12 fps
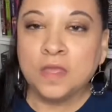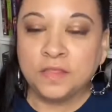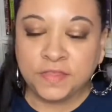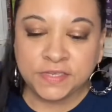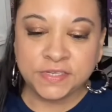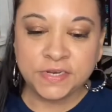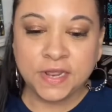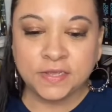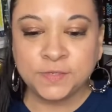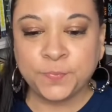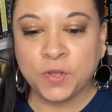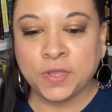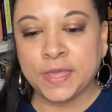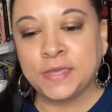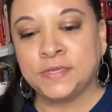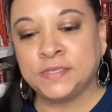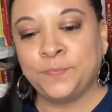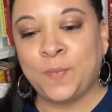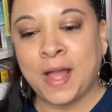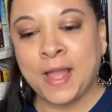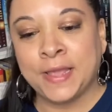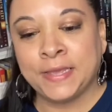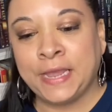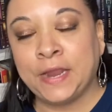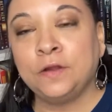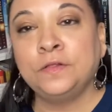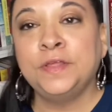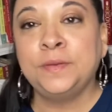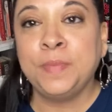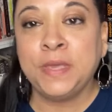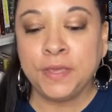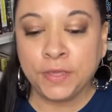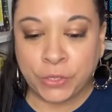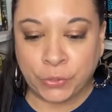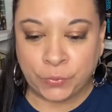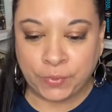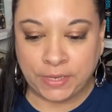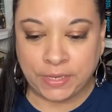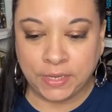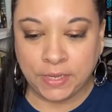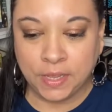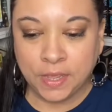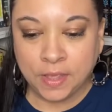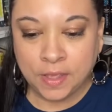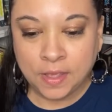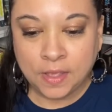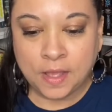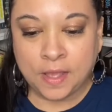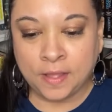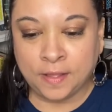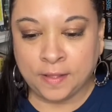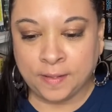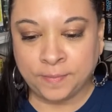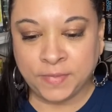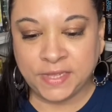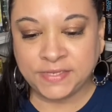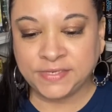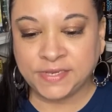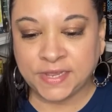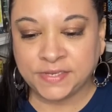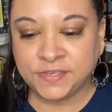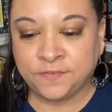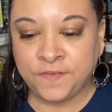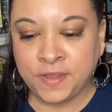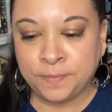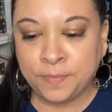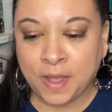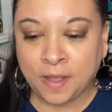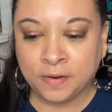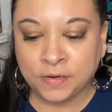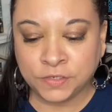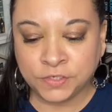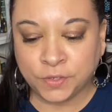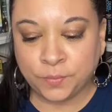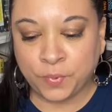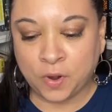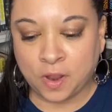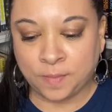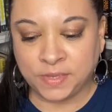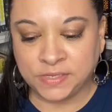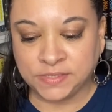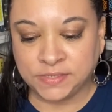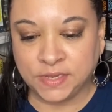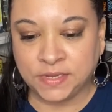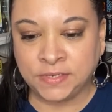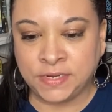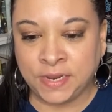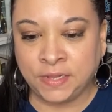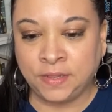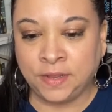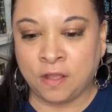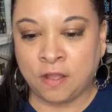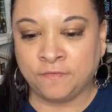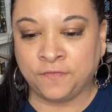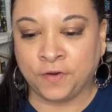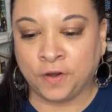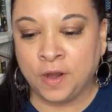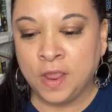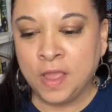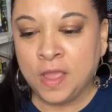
This next book is by Carolyn B. Cooney. It says The Vampire's Promise, Deadly Offer.